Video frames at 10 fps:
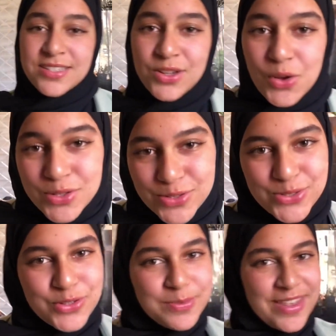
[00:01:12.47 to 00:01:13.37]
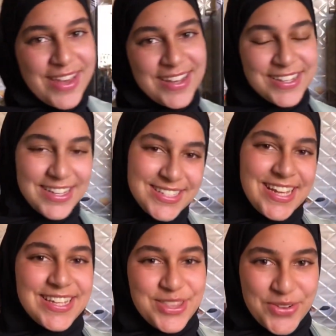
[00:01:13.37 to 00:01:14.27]
also told me that it
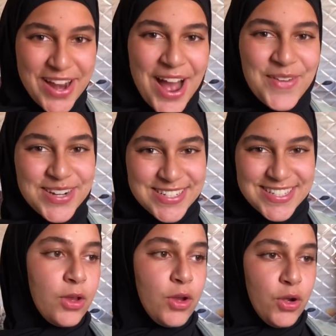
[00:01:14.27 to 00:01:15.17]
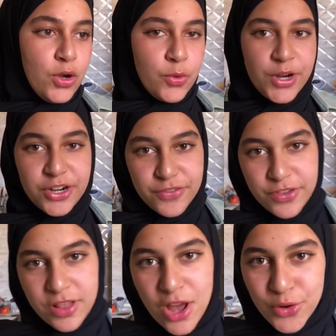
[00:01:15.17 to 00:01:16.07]
takes 3 hours. We're here for the
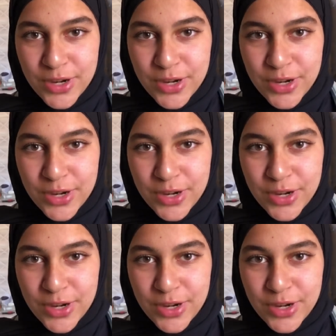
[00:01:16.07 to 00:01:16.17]
long run.